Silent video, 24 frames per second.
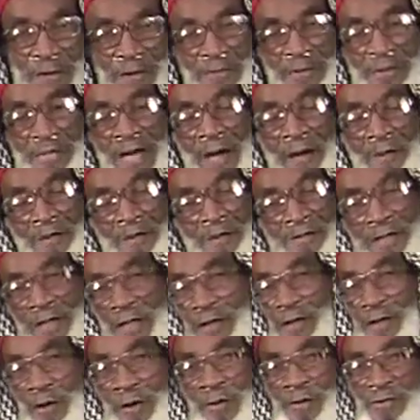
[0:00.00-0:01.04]
but I would
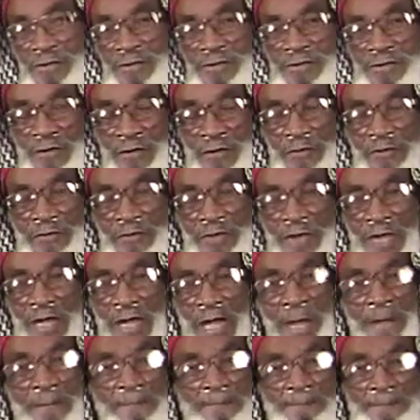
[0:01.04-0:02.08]
take over the church
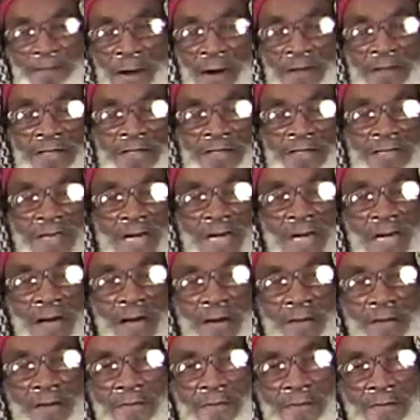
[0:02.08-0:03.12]
and burn it
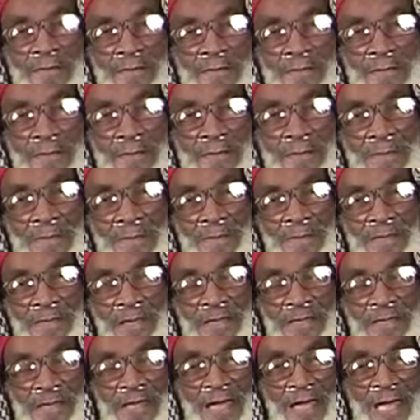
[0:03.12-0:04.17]
down
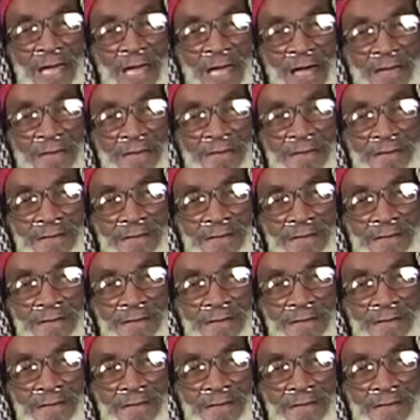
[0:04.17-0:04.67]
that he had.